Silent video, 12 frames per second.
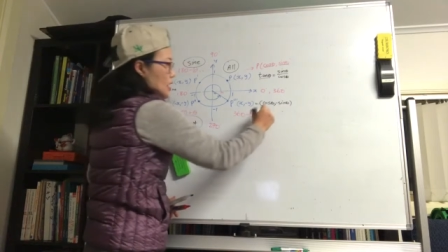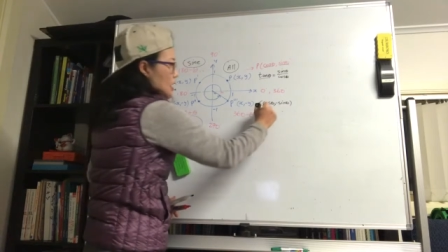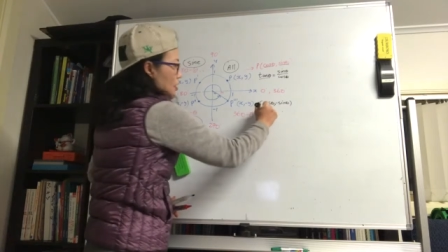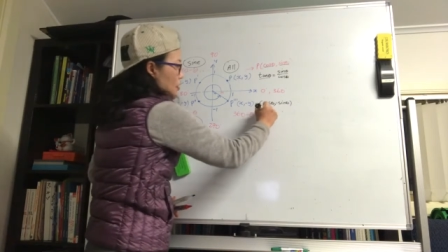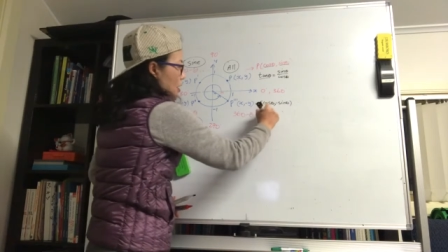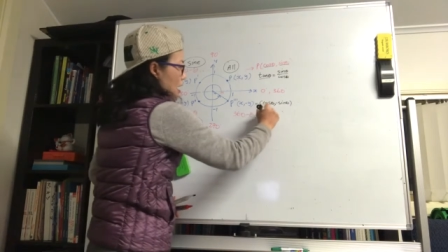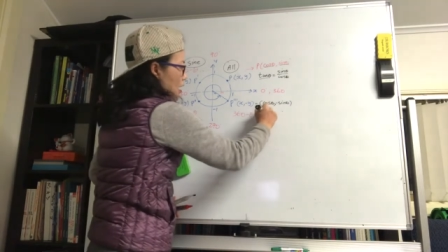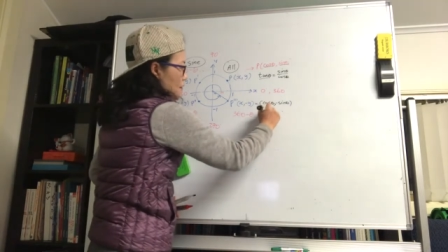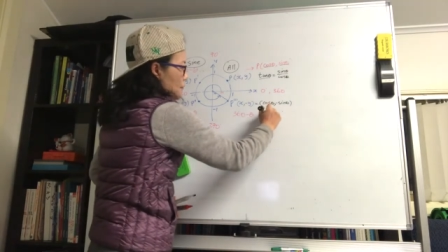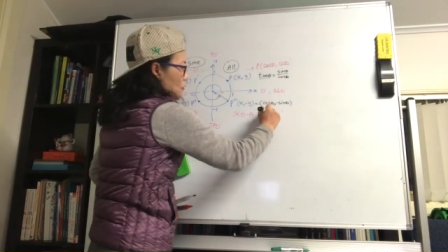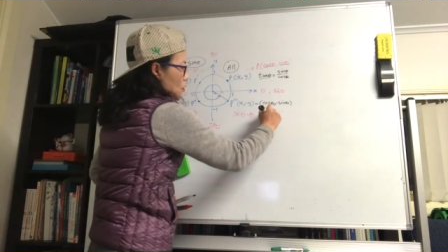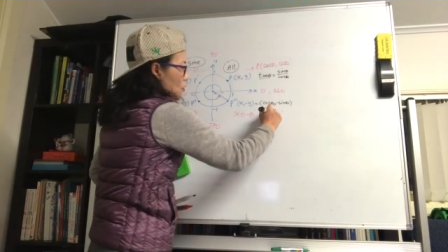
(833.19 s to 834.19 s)

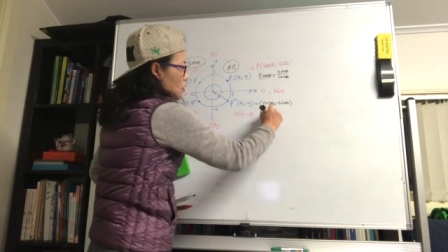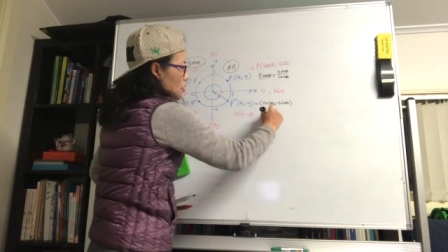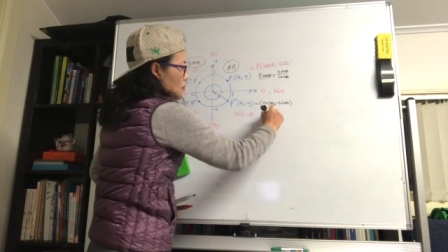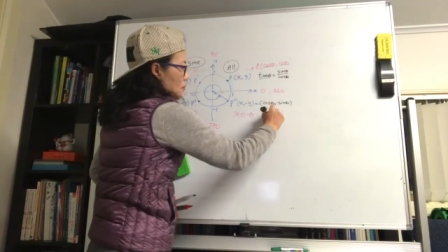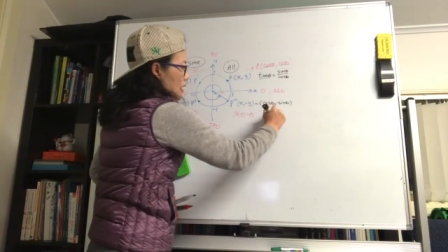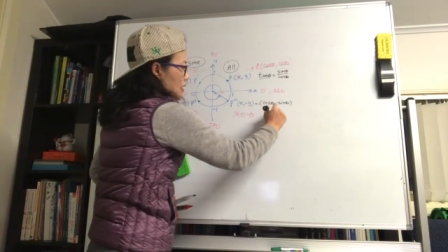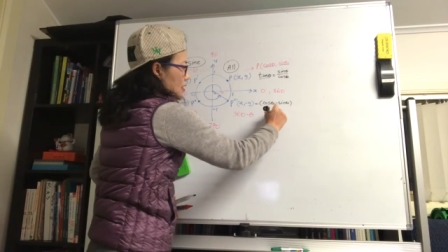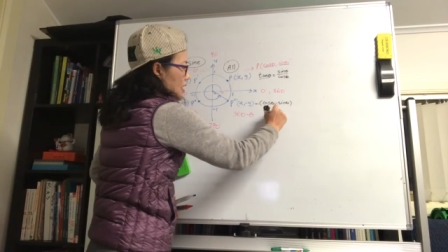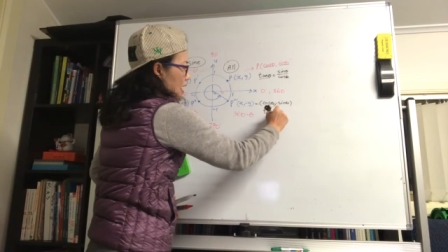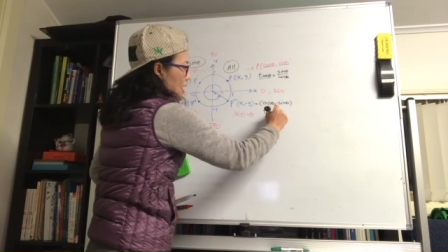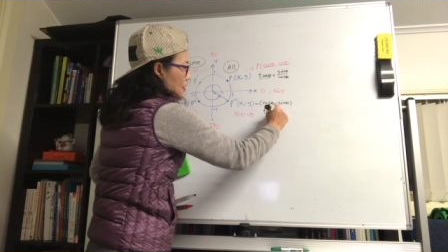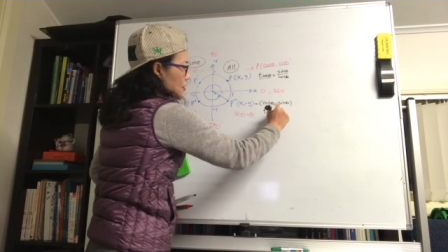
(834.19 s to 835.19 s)
Therefore, my
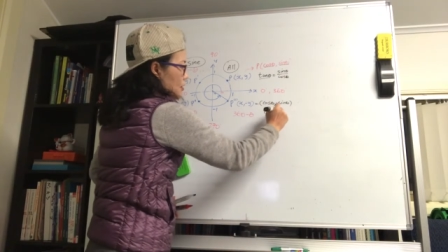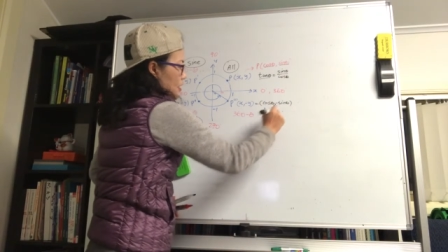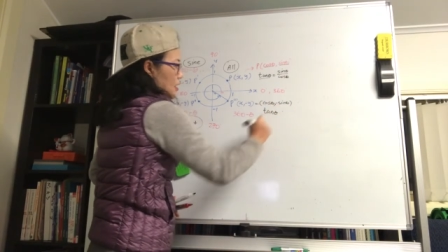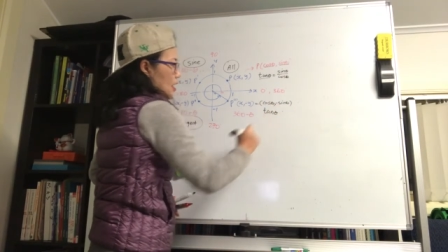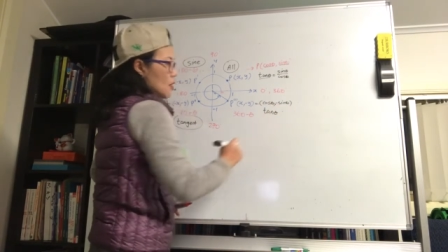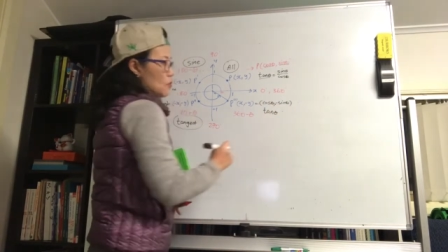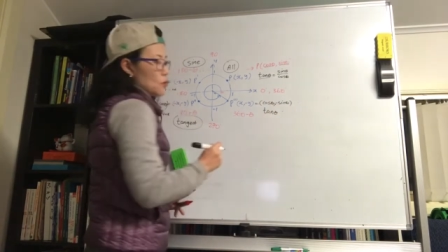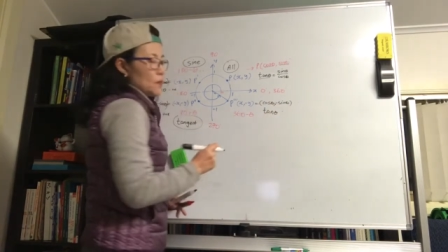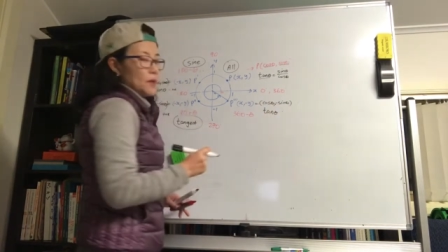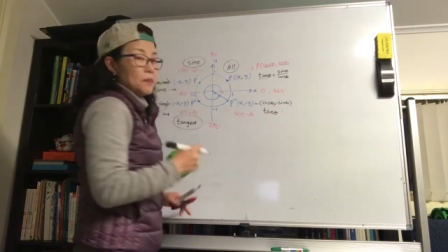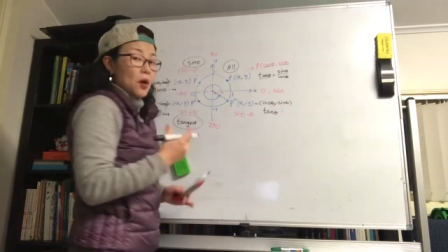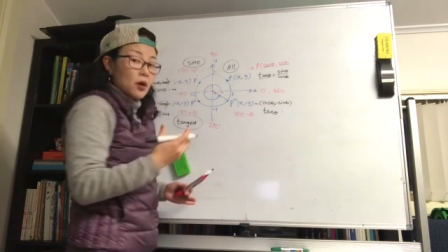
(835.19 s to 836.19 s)
tan theta will be
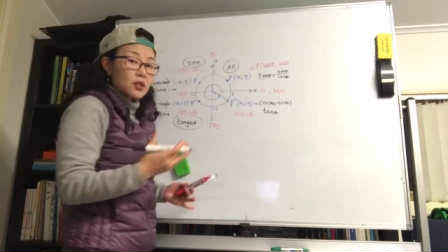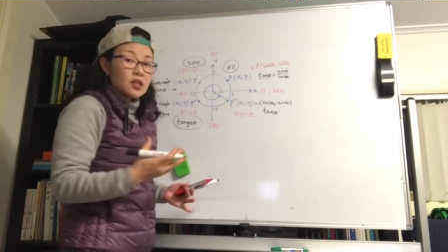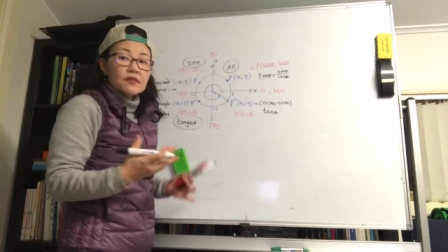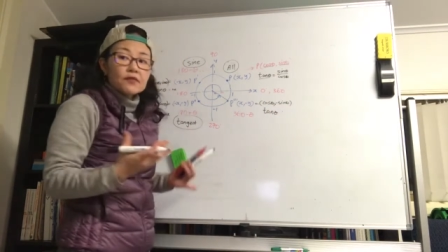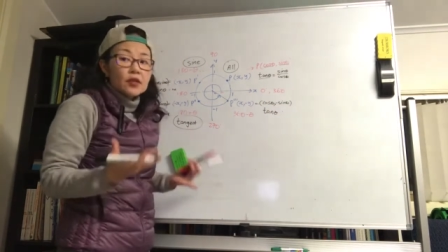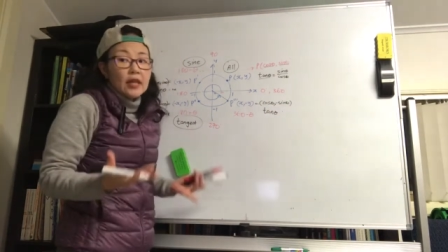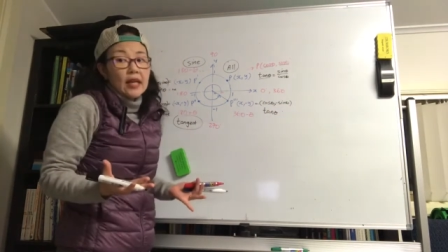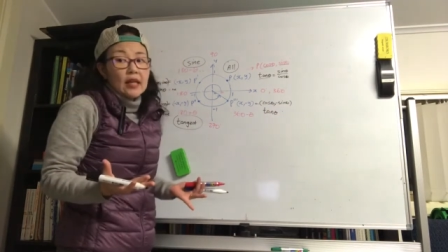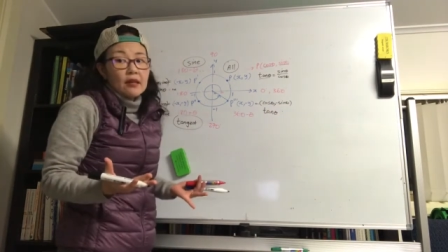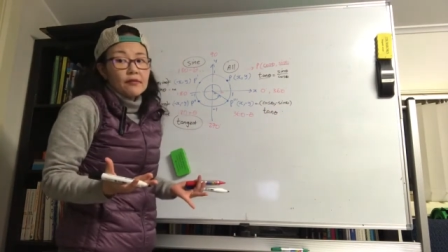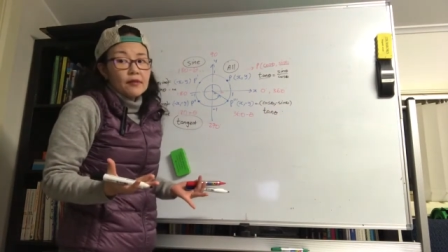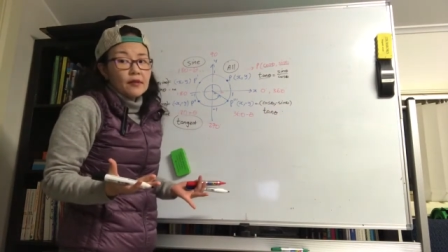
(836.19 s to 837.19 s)
positive or negative,